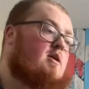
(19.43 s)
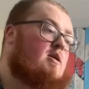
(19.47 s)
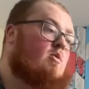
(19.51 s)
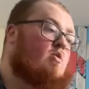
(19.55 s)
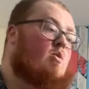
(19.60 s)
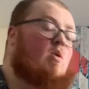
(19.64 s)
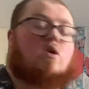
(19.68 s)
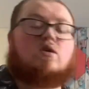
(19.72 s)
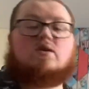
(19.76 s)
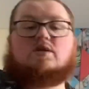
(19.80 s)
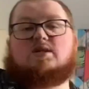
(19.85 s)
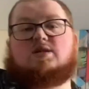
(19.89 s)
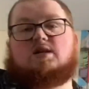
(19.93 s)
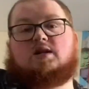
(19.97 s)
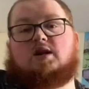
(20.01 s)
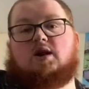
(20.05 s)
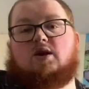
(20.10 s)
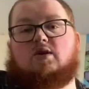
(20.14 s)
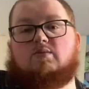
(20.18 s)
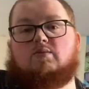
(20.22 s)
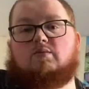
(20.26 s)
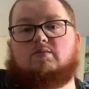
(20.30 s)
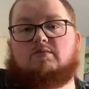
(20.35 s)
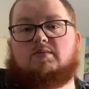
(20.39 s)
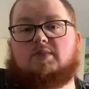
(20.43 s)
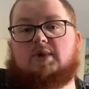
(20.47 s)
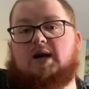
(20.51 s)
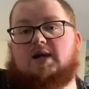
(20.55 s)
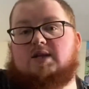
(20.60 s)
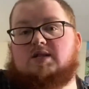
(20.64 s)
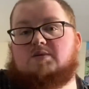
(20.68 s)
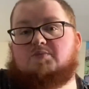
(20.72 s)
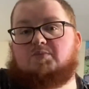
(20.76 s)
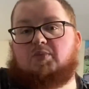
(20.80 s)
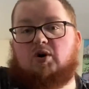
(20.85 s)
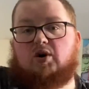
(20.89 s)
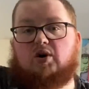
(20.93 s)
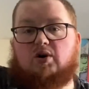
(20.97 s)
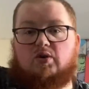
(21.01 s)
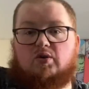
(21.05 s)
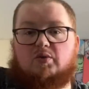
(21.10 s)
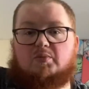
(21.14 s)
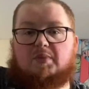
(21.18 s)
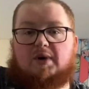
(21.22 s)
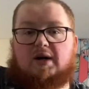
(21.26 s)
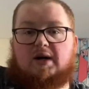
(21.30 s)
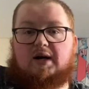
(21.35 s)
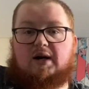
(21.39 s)
One, so you don't get
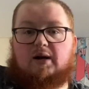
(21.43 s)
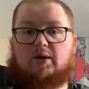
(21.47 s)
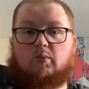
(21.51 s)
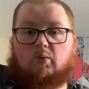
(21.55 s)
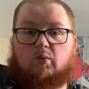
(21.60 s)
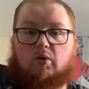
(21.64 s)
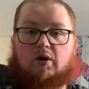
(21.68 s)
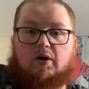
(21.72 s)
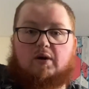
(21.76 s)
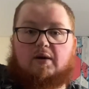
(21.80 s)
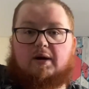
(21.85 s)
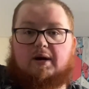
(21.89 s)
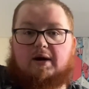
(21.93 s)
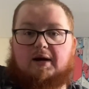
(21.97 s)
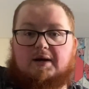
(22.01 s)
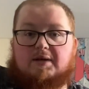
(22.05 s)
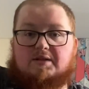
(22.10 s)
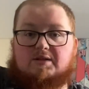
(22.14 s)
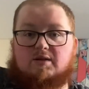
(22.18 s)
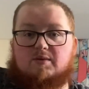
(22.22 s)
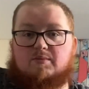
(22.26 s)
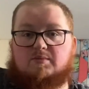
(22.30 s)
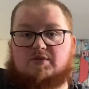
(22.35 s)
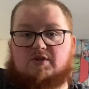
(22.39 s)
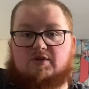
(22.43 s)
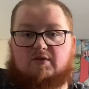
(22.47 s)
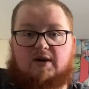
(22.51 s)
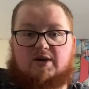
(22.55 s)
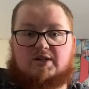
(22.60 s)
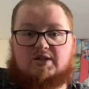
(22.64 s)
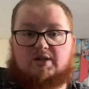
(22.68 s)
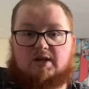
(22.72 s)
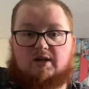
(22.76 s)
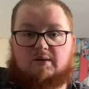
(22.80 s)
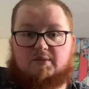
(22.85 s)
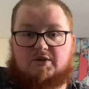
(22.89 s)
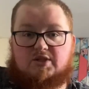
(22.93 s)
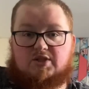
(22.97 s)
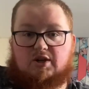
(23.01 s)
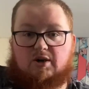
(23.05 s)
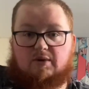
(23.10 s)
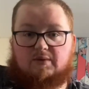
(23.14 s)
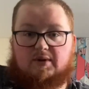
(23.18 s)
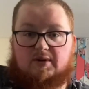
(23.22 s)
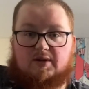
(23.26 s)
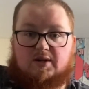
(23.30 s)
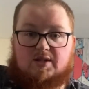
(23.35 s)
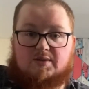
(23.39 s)
spoiled by what items are actually going to be
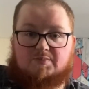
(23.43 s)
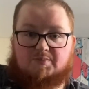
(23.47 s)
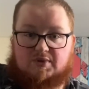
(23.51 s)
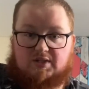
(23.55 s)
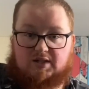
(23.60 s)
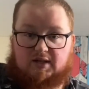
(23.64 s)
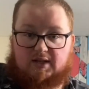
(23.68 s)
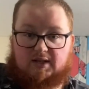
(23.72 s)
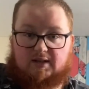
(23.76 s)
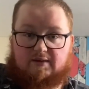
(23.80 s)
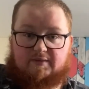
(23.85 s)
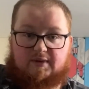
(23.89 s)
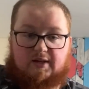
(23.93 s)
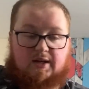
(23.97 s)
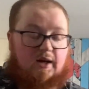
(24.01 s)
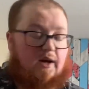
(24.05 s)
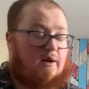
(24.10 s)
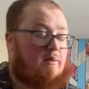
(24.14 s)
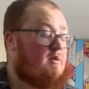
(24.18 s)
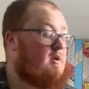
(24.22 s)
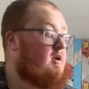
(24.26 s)
shown in this particular video.